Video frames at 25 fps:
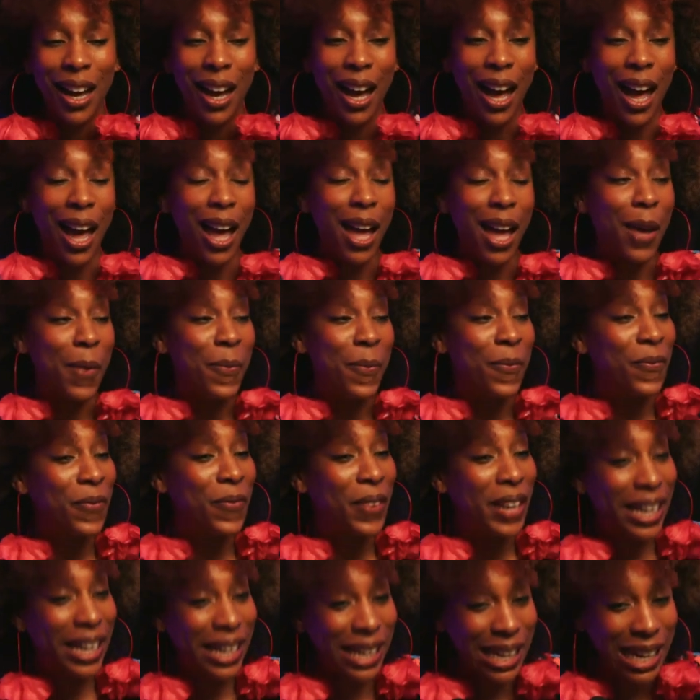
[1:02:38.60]
I am
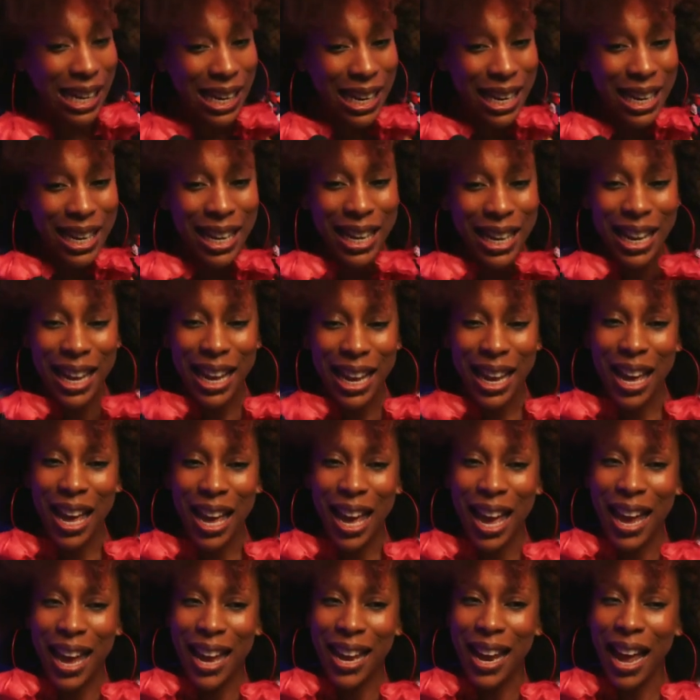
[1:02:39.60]
funny.
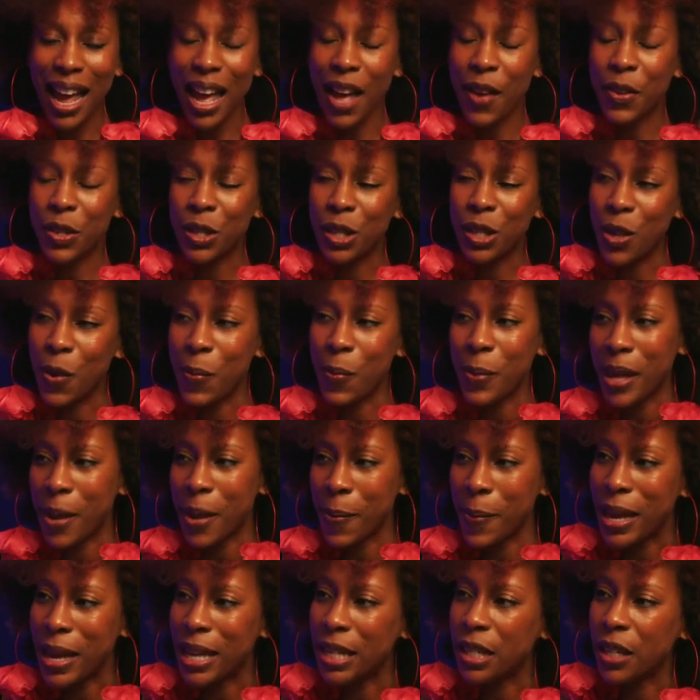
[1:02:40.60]
And I have so many
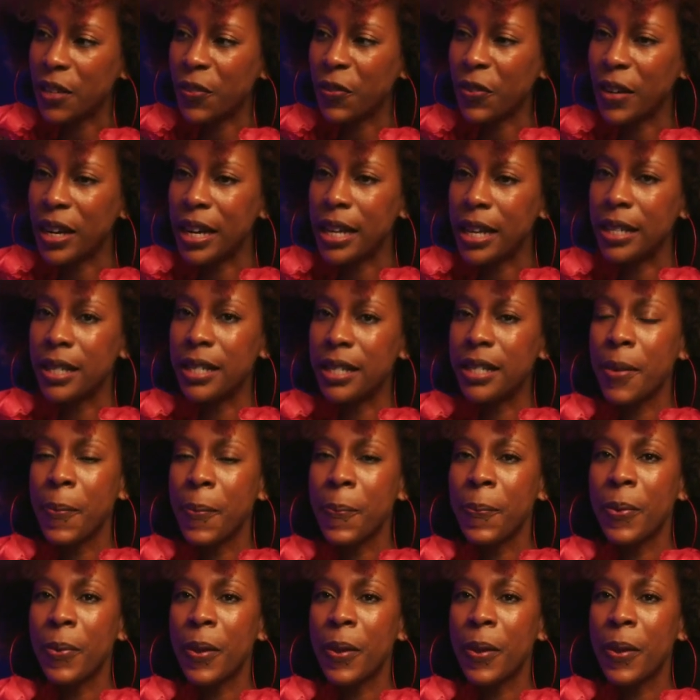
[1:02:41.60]
amazing friends.